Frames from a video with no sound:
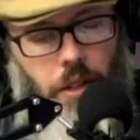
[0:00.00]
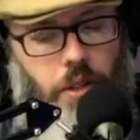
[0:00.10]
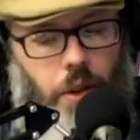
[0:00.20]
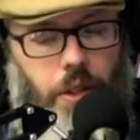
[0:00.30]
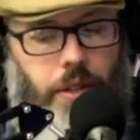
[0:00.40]

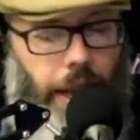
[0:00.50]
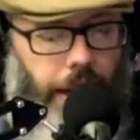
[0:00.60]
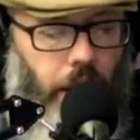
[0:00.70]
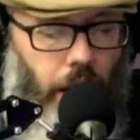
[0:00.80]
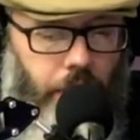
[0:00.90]
So the
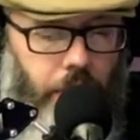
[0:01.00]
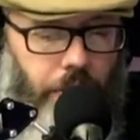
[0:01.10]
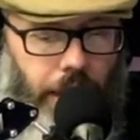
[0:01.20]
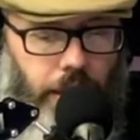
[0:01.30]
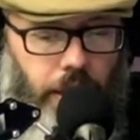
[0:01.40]
second
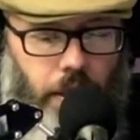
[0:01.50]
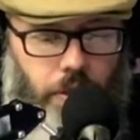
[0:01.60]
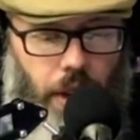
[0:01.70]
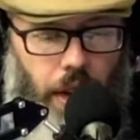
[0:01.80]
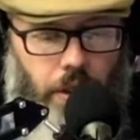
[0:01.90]
observation is
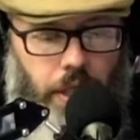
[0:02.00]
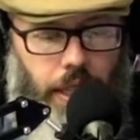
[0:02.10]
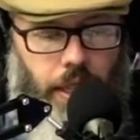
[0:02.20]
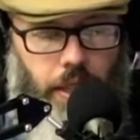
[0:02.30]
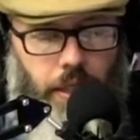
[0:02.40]
found
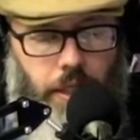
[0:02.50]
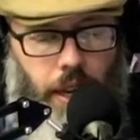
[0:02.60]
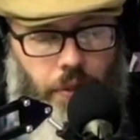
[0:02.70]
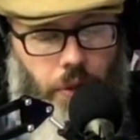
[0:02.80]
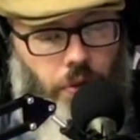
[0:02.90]
in
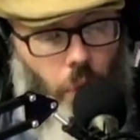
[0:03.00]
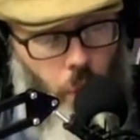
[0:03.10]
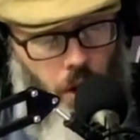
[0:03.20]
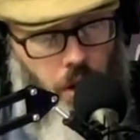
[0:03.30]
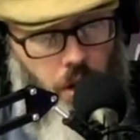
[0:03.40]
chapter
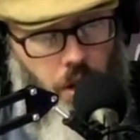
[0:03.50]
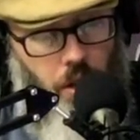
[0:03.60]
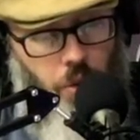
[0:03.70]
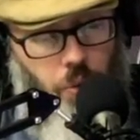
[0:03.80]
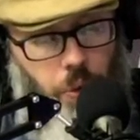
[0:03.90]
four
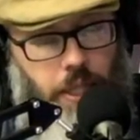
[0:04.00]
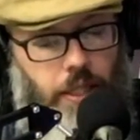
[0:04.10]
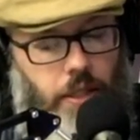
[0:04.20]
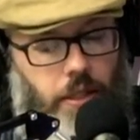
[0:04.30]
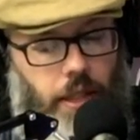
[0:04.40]
which
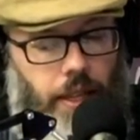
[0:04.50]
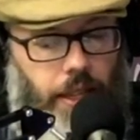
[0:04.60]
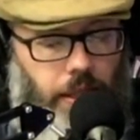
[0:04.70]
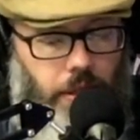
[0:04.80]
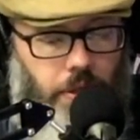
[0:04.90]
mm-hmm. is that
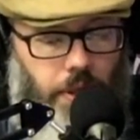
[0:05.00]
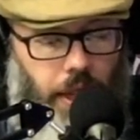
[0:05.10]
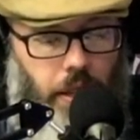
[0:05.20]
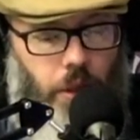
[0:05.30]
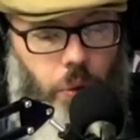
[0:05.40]
east of
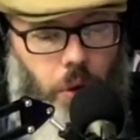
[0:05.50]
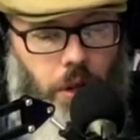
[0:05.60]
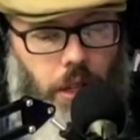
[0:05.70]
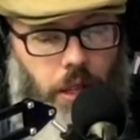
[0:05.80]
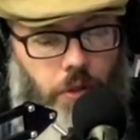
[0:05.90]
Eden, the
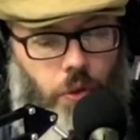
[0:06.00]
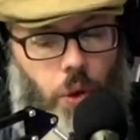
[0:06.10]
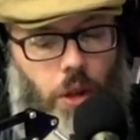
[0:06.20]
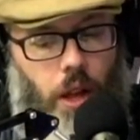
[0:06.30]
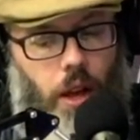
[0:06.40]
world is
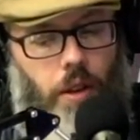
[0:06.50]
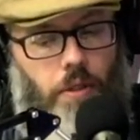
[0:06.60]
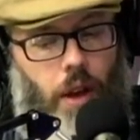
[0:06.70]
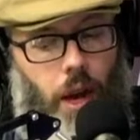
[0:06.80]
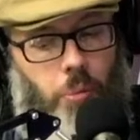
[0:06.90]
full
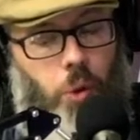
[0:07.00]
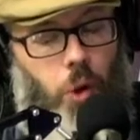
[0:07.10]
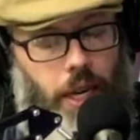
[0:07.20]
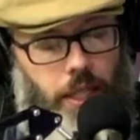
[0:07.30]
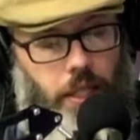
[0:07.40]
of
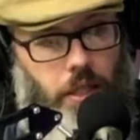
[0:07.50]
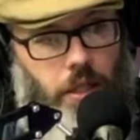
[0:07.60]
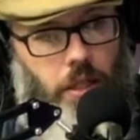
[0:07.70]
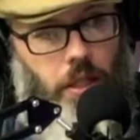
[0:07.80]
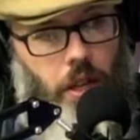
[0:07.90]
oppression.
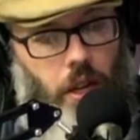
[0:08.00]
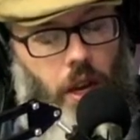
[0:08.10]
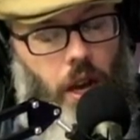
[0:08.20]
Mm-hmm.